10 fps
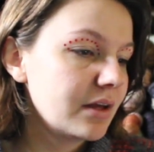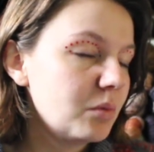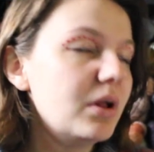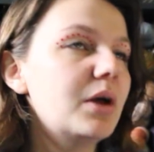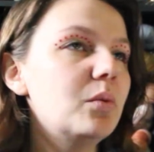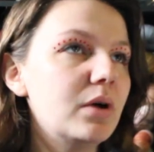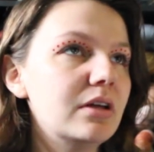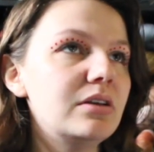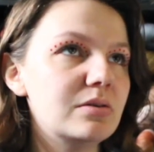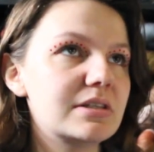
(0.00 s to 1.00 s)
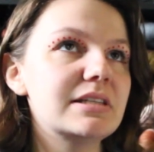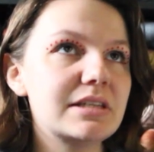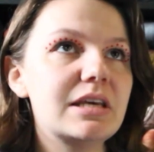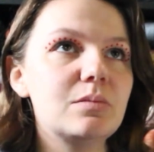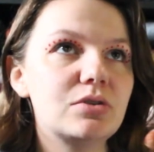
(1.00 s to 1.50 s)
well, I will use it to
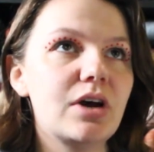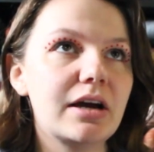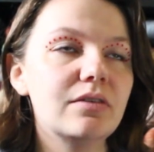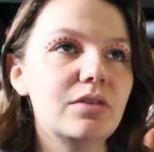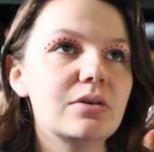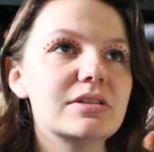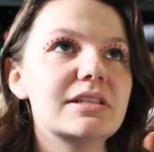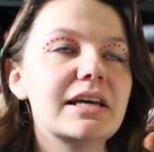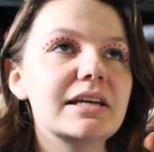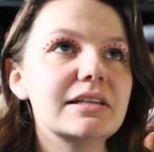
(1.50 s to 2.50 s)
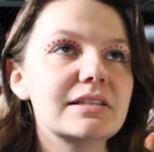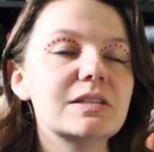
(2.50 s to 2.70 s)
keep track of those things,